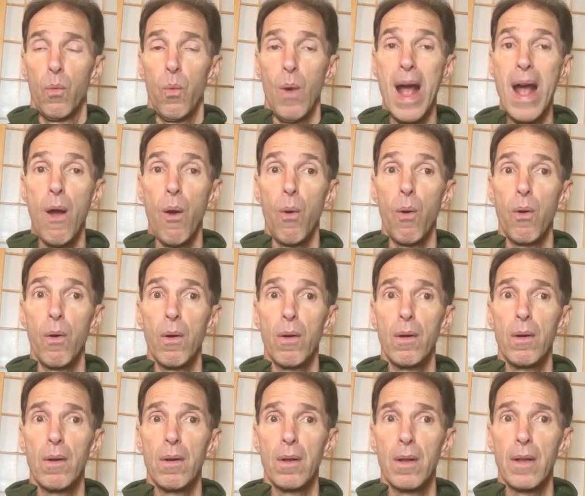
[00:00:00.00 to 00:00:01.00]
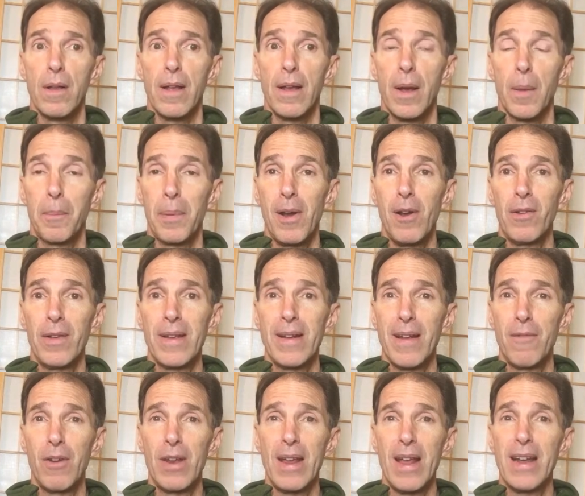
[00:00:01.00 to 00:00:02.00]
Wow. Apparently in
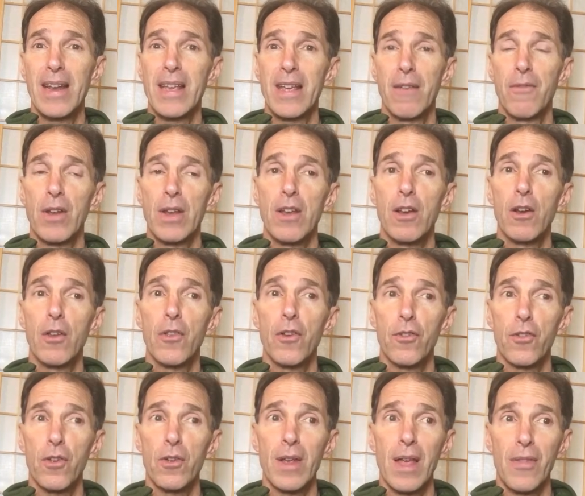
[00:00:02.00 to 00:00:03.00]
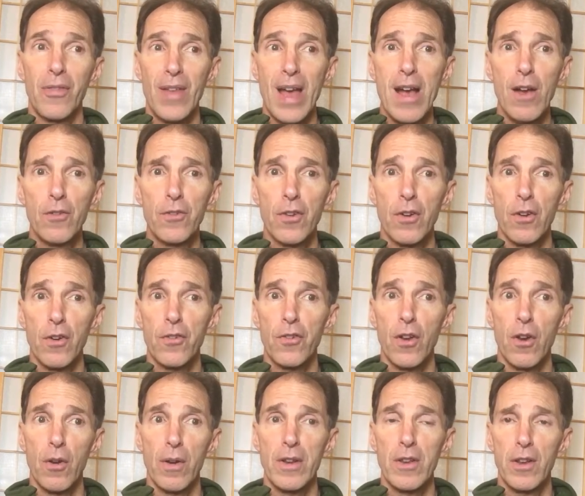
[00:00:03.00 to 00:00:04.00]
any given year there's only 1,000 or
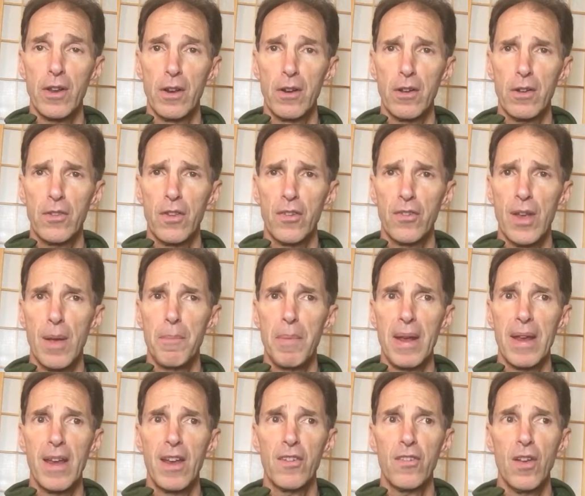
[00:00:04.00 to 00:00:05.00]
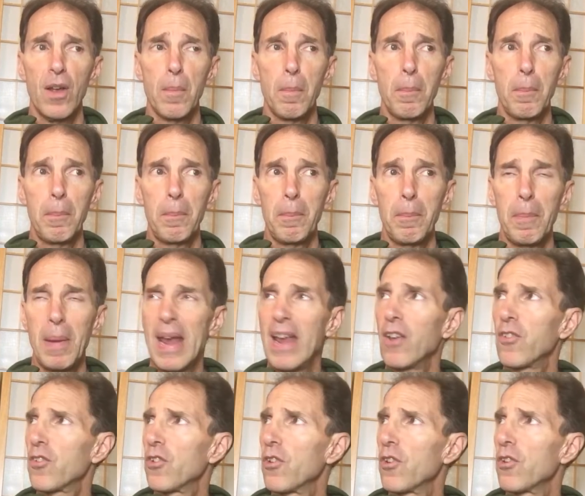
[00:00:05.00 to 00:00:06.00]
so, and you can look this up, I guess, on
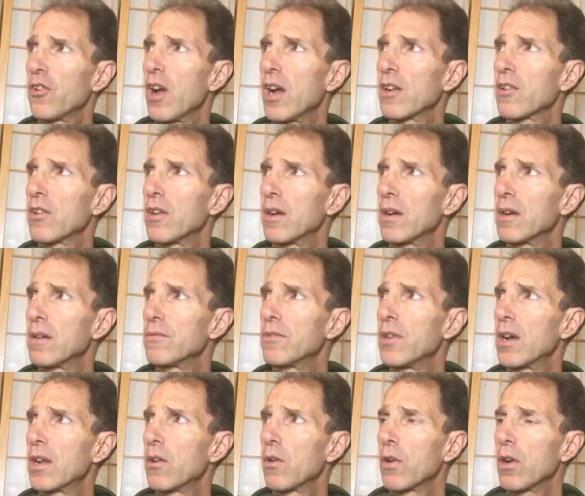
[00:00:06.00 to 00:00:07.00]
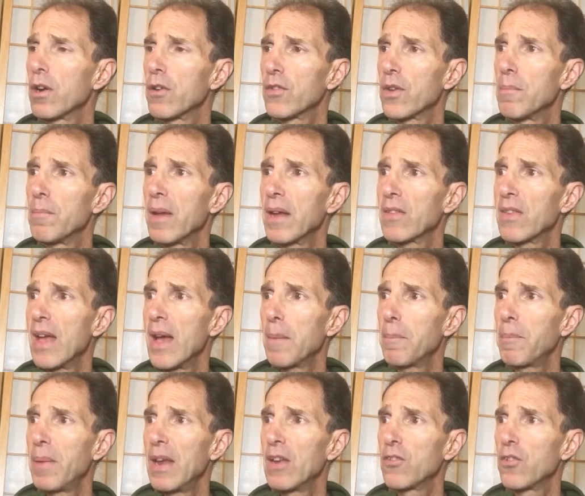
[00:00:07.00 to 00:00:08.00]
pacer.gov.org, something like
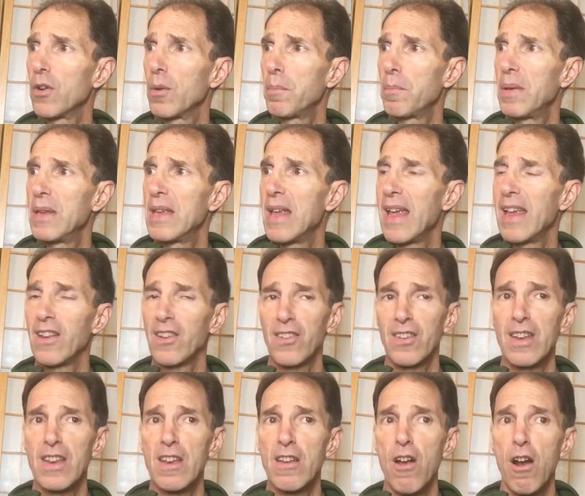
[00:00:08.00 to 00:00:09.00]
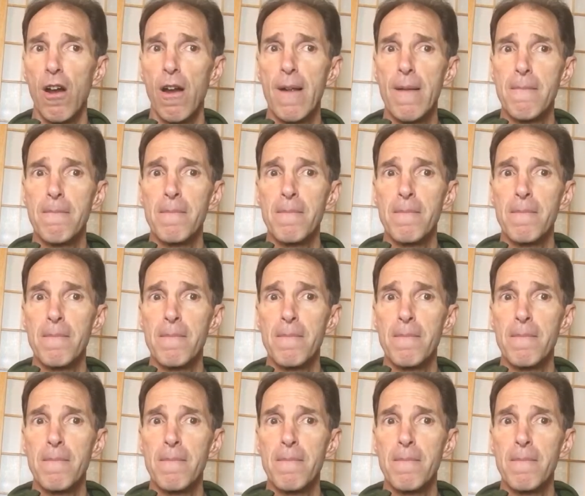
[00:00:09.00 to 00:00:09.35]
that, Pacer, P-A-C-E-R.